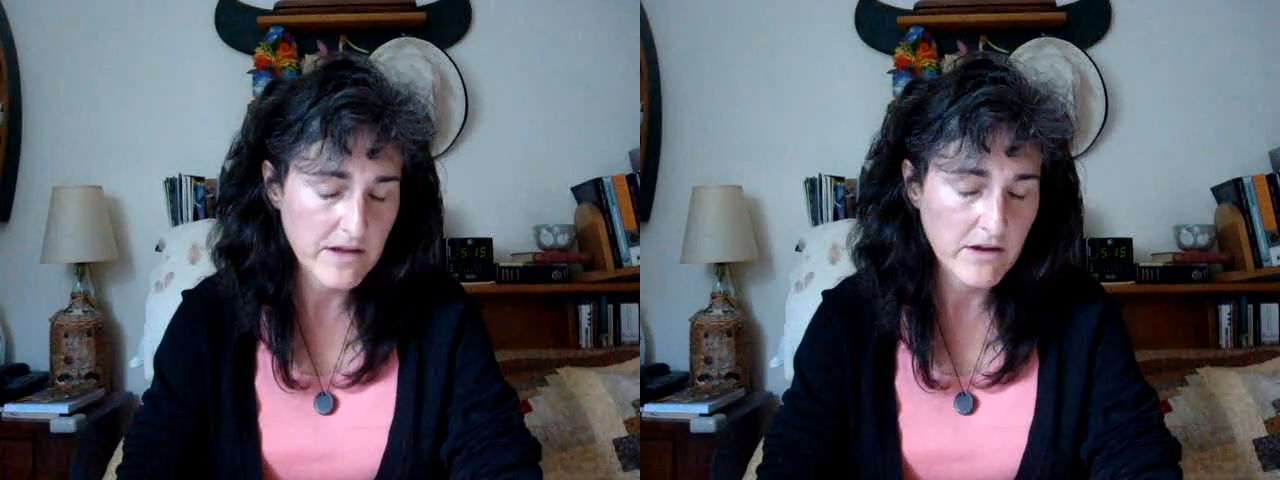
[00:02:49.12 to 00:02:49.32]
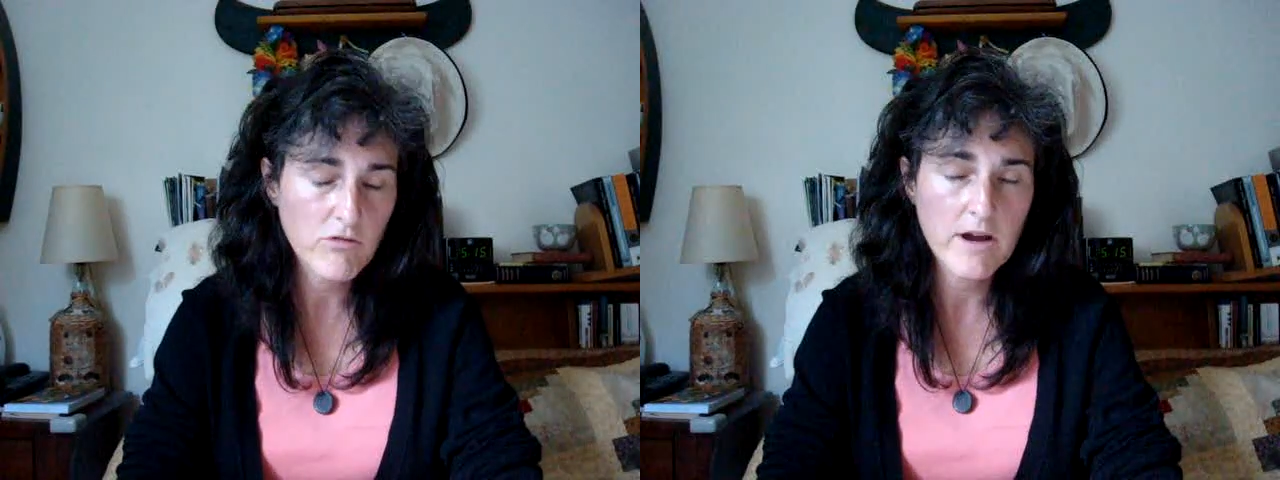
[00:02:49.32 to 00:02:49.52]

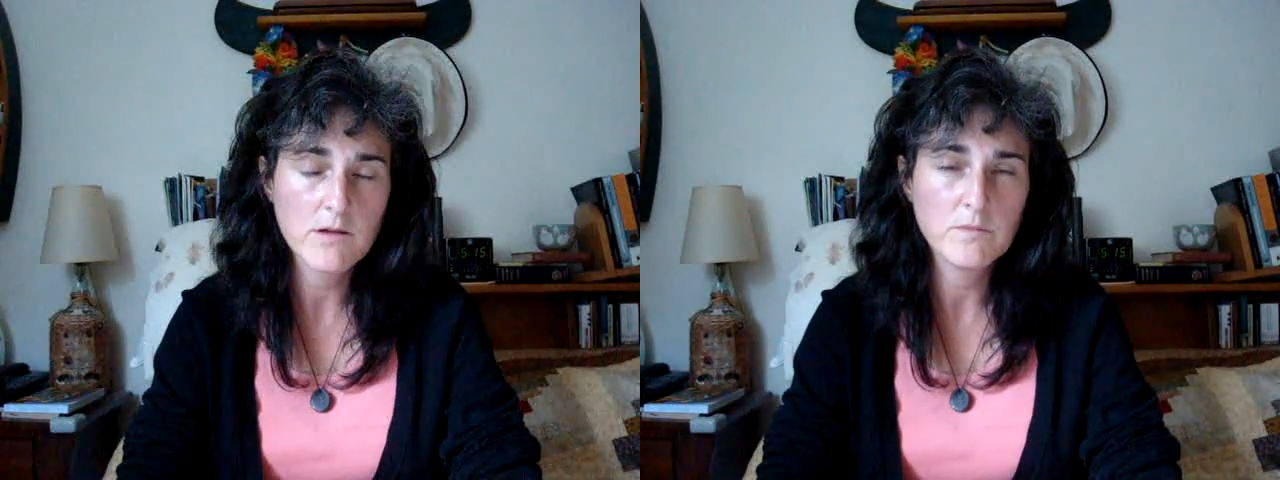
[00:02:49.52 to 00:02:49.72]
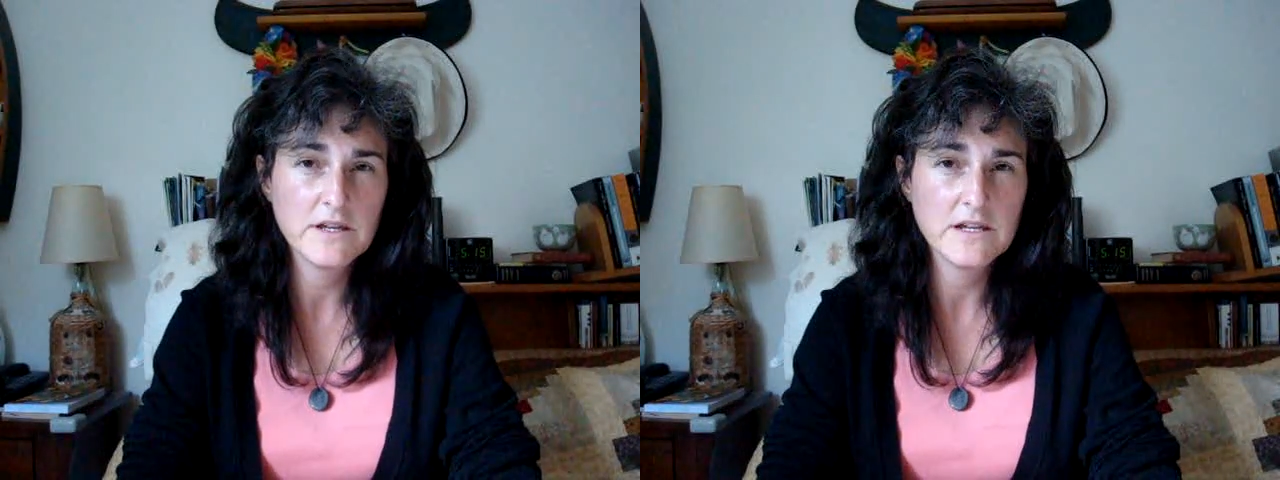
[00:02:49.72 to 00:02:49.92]

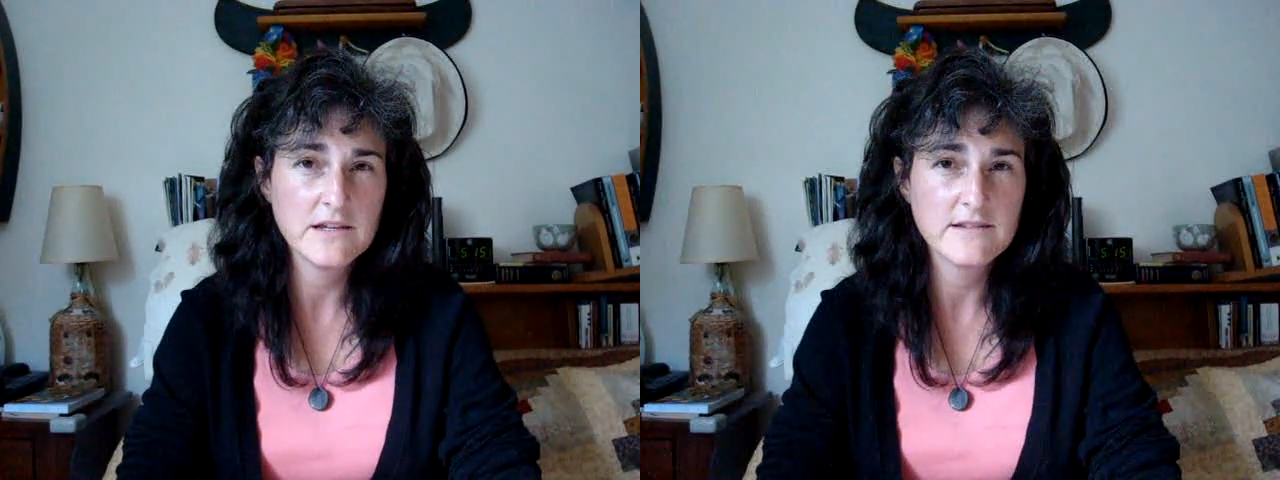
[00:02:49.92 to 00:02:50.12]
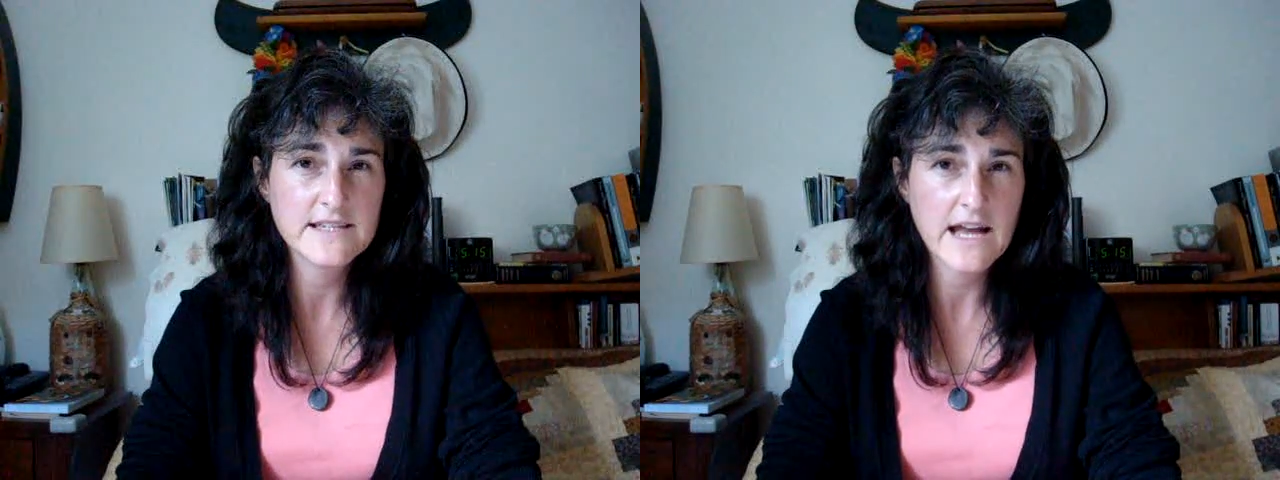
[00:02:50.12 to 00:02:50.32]

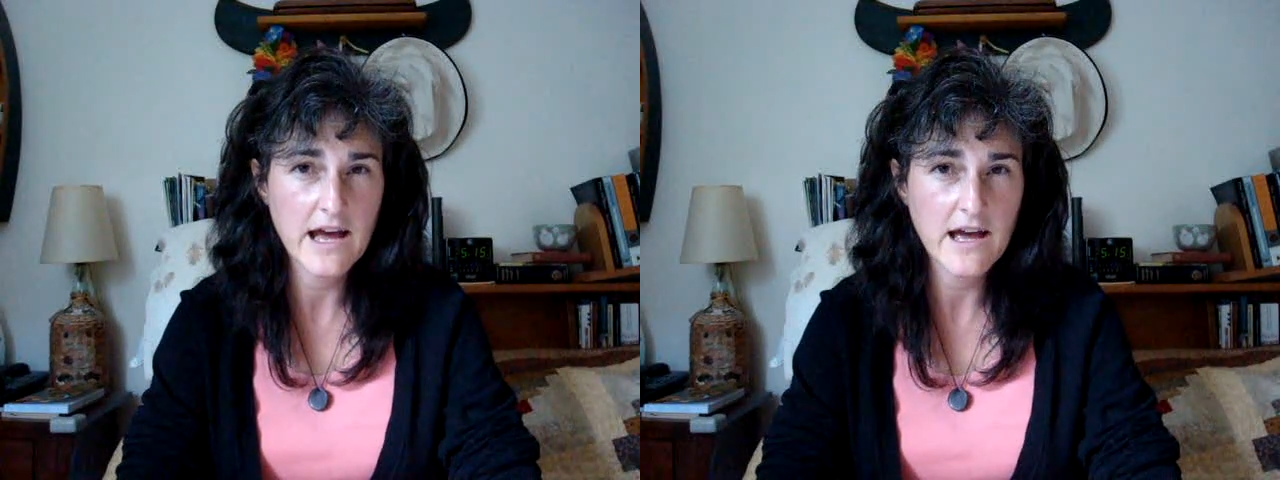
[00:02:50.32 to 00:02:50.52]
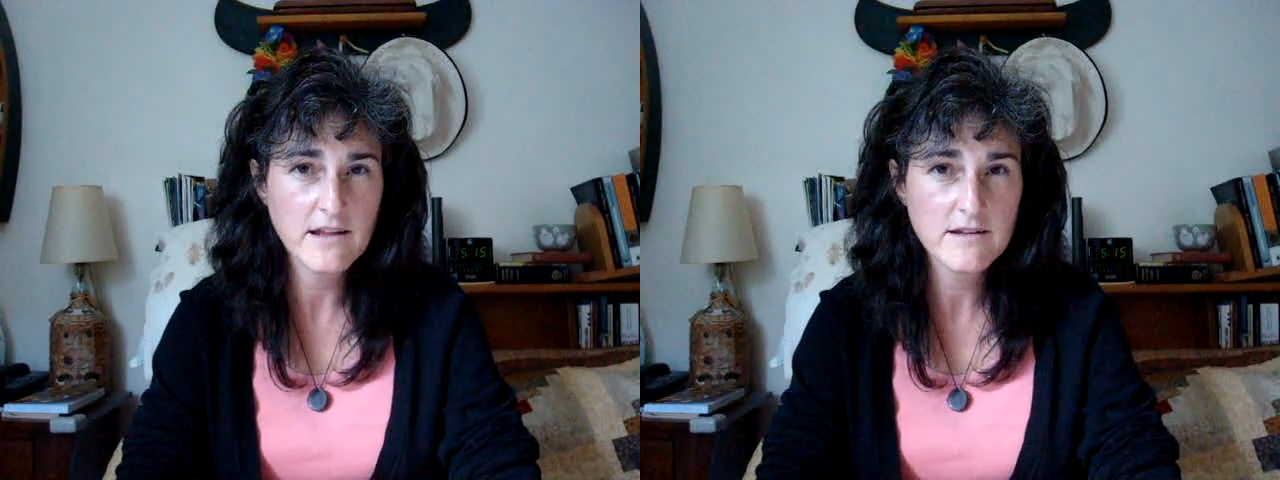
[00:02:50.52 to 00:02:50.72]
incredibly
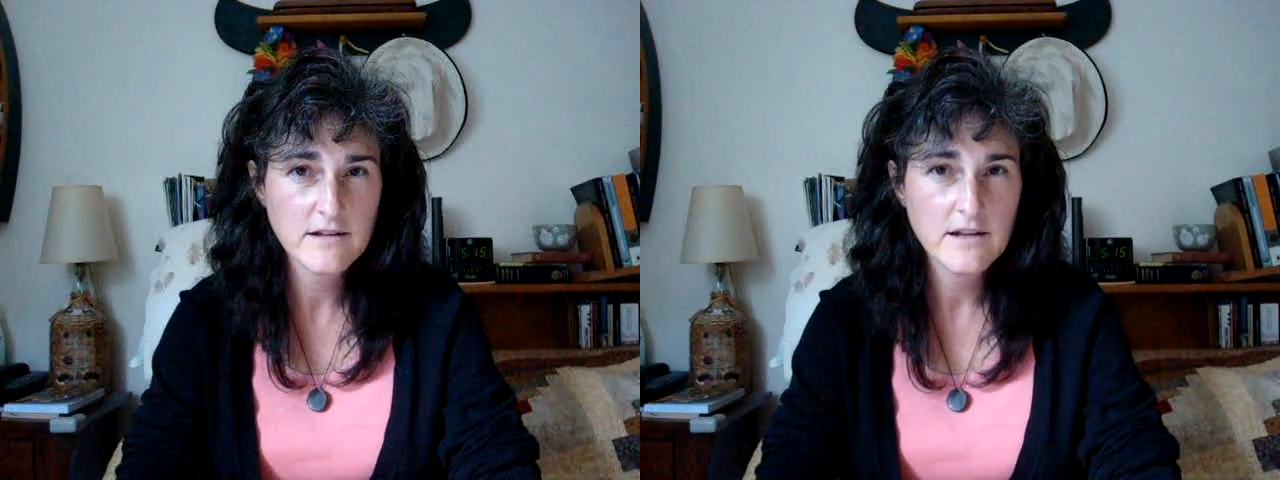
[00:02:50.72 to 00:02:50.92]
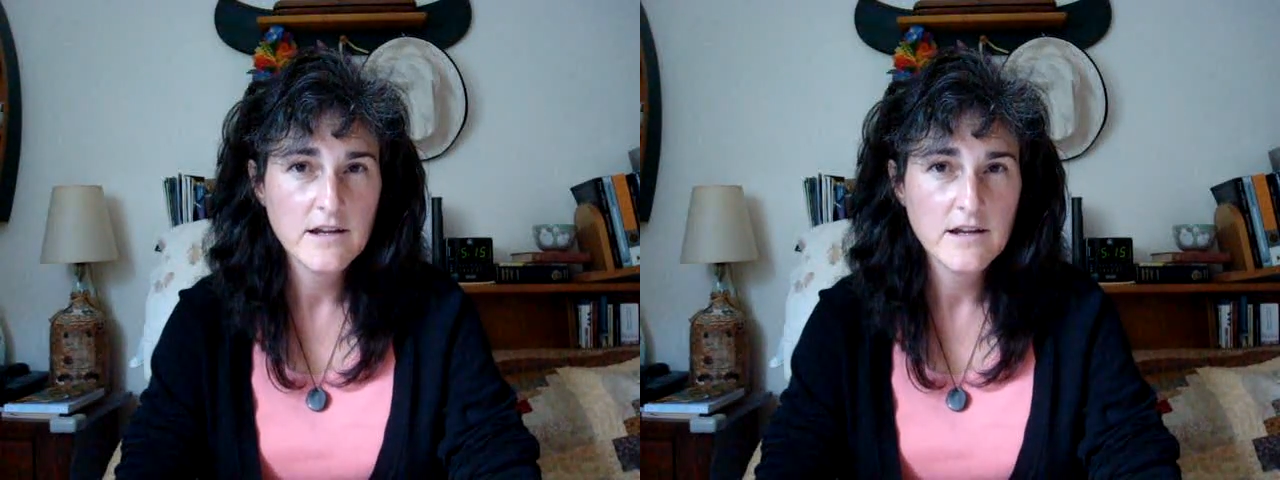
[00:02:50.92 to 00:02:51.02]
sad